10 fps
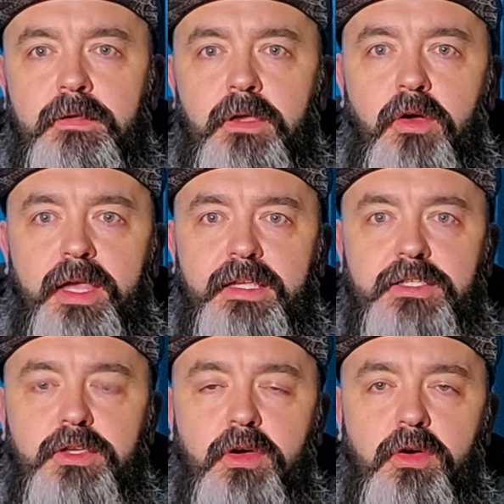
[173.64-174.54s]
Okay,
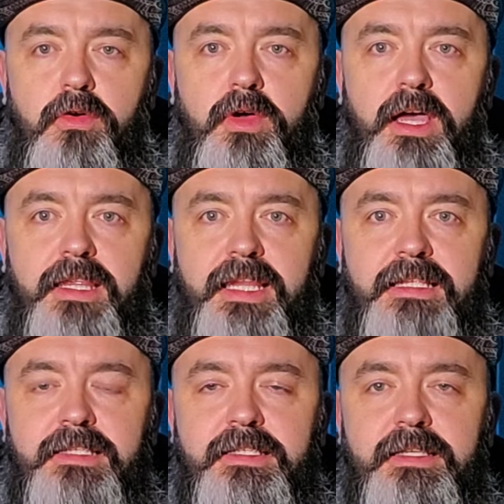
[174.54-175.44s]
so a
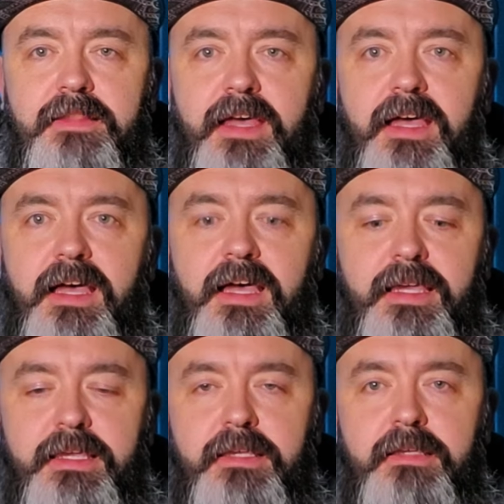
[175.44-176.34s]
lens that
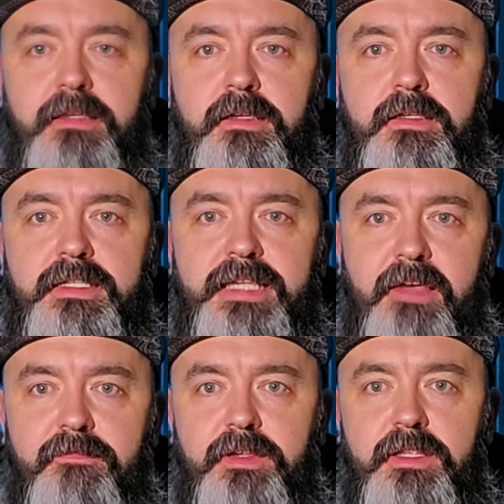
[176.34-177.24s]
I
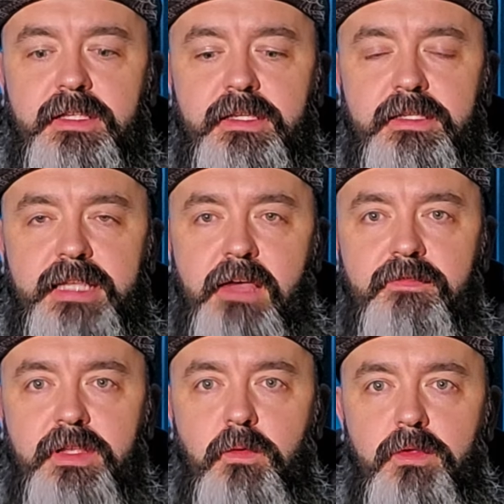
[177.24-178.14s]
definitely
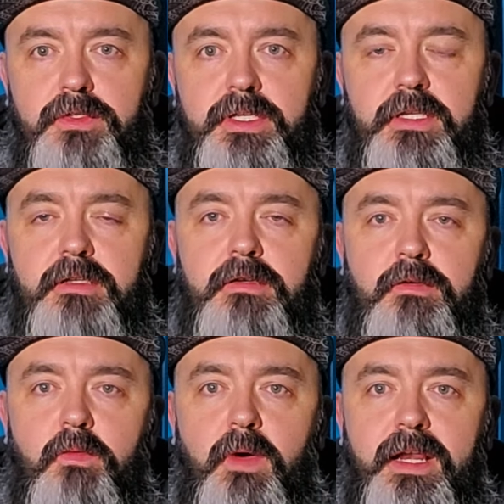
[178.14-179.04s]
wanted
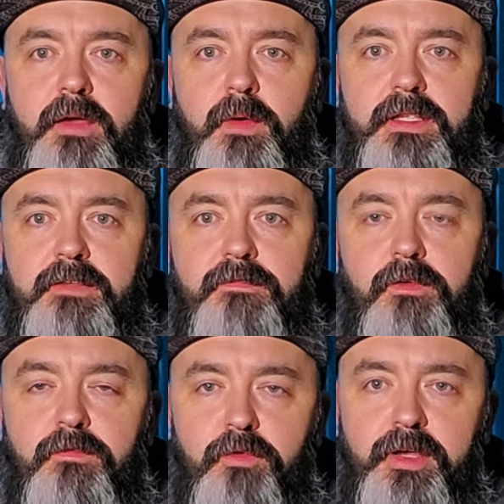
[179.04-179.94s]
when I went to full
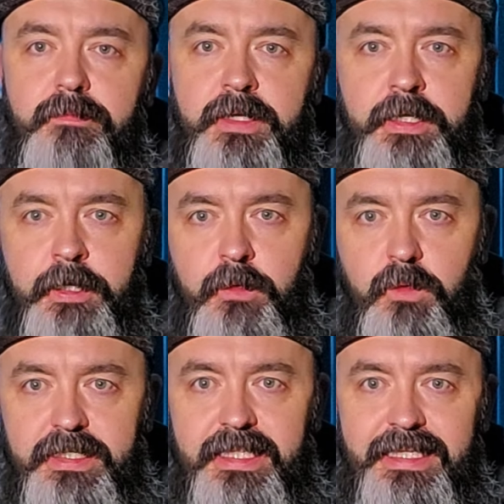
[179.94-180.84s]
frame
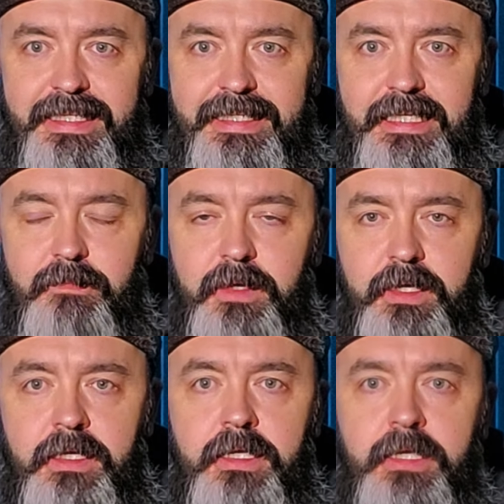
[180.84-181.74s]
was the
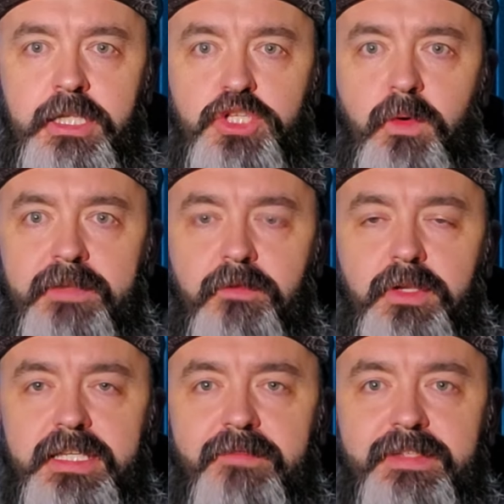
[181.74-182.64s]
Sigma
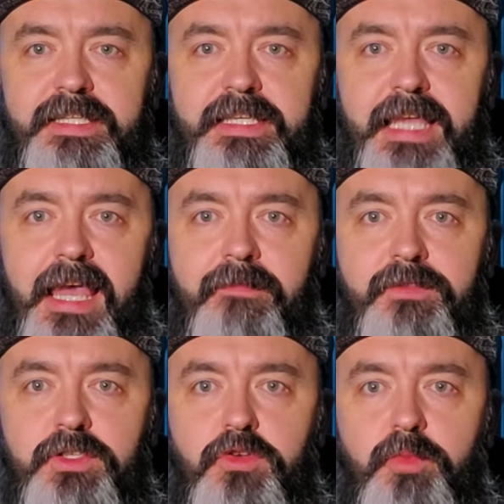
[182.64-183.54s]
24-70
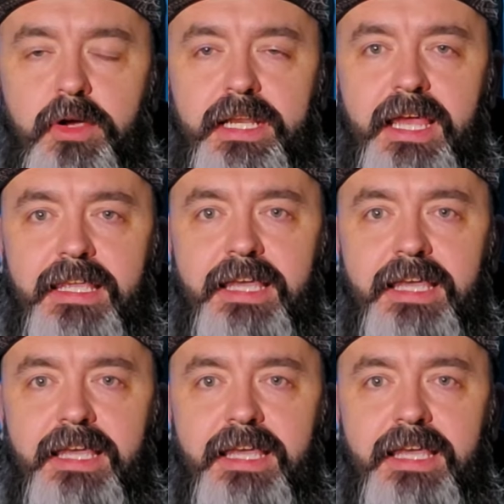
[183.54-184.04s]
f2.8